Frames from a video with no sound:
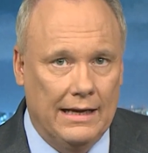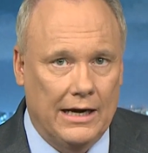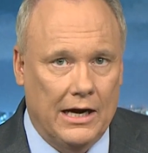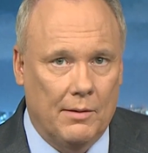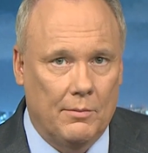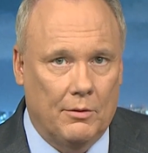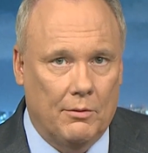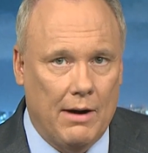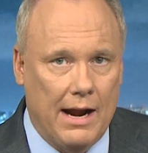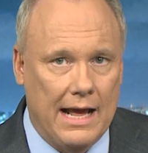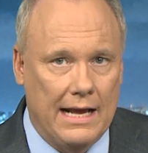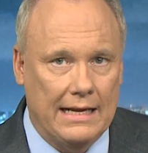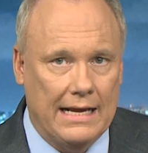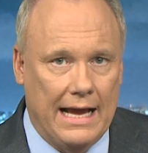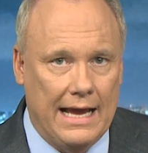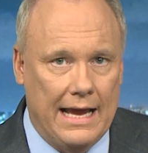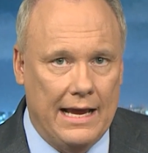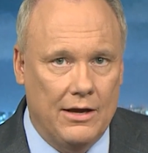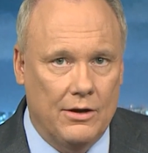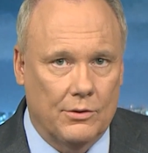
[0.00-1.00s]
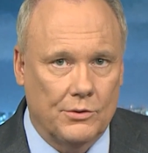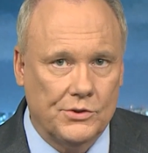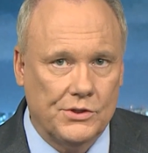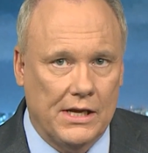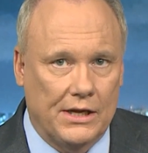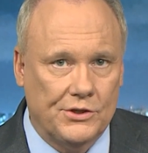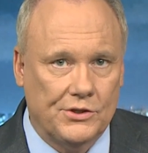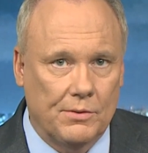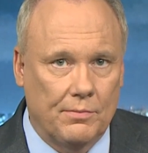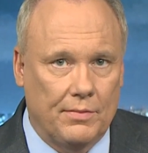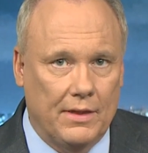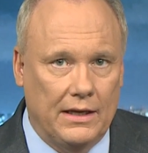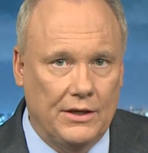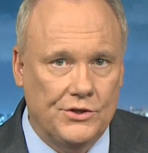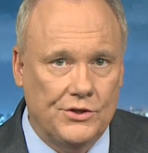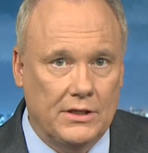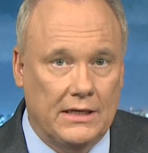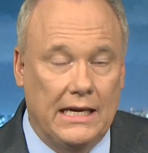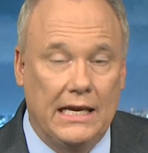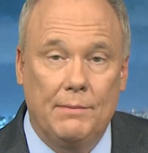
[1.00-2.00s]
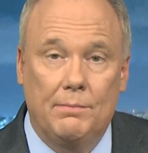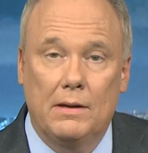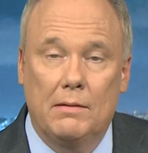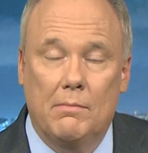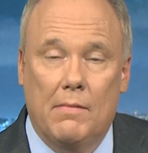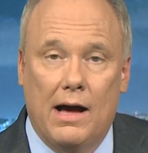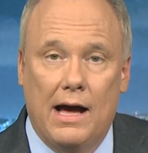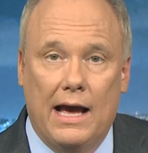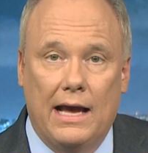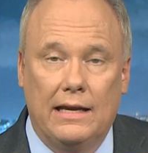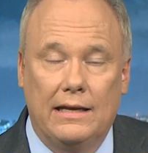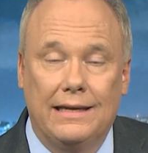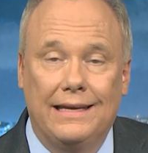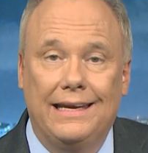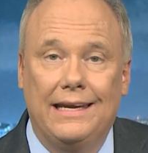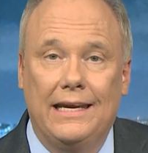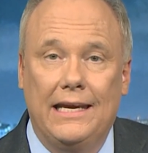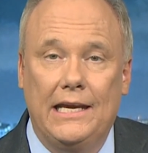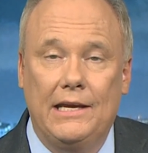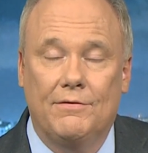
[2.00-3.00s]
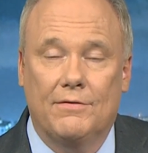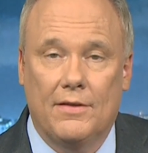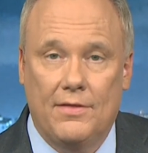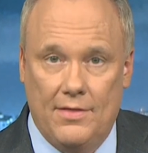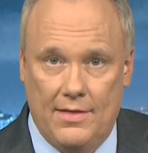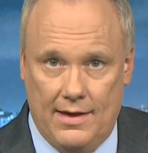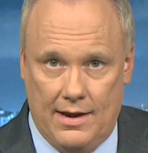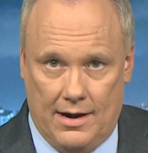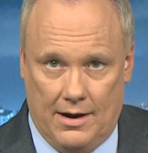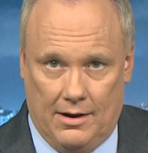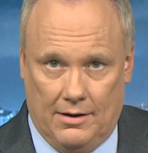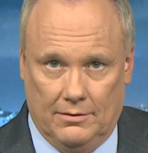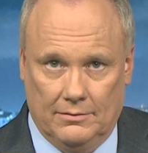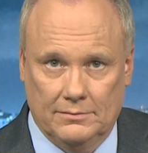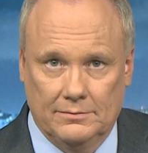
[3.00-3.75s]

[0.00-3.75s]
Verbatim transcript: Our Mariah Gallegos has some things to keep in mind even there.